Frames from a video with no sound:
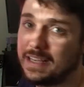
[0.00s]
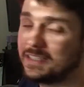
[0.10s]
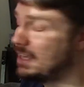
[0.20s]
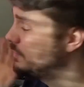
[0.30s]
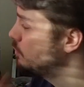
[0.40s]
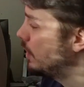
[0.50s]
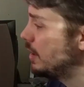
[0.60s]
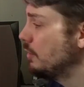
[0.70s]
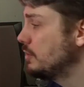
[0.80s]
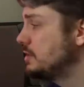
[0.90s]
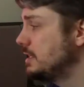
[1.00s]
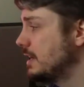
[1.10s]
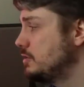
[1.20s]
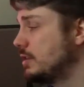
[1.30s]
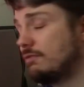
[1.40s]
Like I say, if you want all those
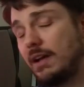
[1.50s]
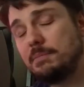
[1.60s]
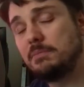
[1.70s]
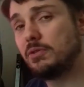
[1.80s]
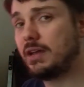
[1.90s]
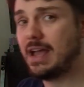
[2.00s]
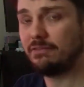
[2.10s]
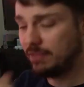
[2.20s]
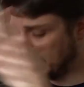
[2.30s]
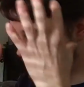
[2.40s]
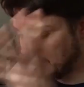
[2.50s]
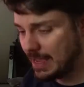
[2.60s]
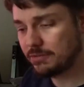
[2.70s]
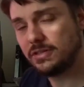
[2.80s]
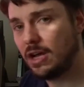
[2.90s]
details, you can find people that have like
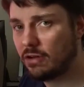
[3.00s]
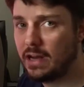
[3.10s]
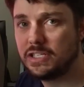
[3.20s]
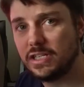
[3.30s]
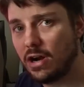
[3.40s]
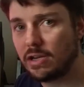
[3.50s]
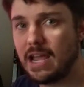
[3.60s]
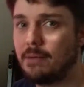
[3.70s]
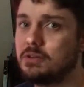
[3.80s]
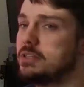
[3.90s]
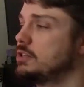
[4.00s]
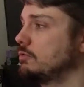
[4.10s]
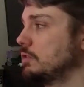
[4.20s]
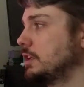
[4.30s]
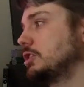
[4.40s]
$10,000 HDR cameras that
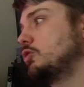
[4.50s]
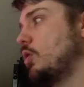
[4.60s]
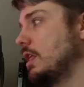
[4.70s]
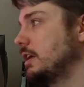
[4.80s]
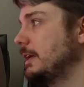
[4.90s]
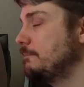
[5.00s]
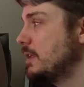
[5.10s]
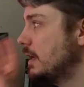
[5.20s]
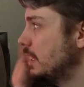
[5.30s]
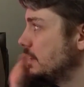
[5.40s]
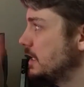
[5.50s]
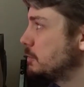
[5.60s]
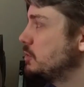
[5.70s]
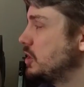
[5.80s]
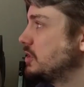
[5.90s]
took really good quality.
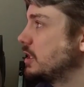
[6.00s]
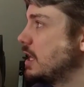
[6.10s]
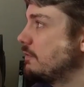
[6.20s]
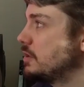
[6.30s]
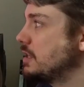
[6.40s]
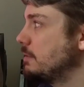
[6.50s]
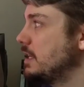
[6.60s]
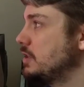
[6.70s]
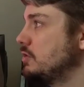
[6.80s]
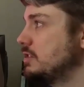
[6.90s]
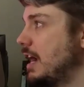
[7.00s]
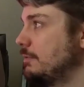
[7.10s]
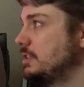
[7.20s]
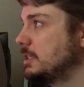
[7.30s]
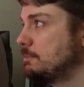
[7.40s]
This was just to cover some of the issues
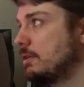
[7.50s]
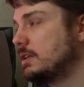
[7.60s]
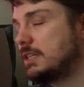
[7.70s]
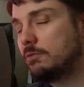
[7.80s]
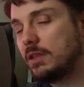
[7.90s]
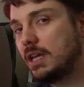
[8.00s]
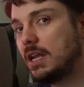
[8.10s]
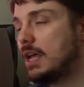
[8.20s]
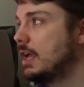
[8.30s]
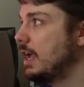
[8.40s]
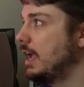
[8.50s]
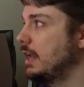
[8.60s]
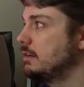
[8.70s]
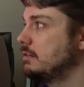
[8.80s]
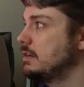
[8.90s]
I was experiencing with it,
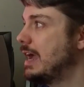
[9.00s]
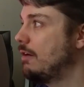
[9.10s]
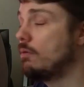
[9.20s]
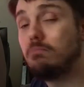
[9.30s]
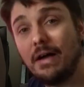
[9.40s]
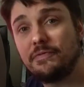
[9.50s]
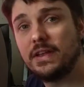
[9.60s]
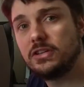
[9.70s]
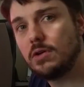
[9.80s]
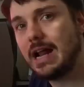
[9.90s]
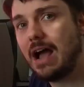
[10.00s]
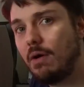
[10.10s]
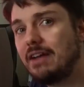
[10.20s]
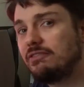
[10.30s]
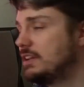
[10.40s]
and now a month into it,
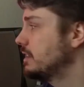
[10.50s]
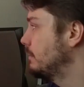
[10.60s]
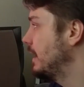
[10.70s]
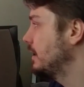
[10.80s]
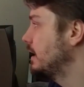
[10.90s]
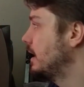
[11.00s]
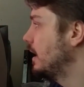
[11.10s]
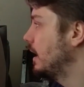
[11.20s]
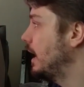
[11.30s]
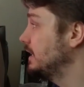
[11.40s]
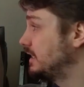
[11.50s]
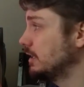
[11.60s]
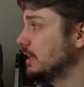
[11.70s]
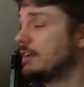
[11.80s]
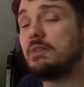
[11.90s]
how I feel about it. I
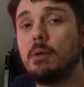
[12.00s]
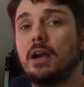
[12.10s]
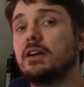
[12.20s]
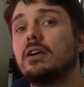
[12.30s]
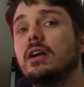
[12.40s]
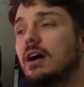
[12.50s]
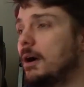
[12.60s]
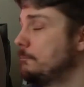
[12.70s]
still love the monitor.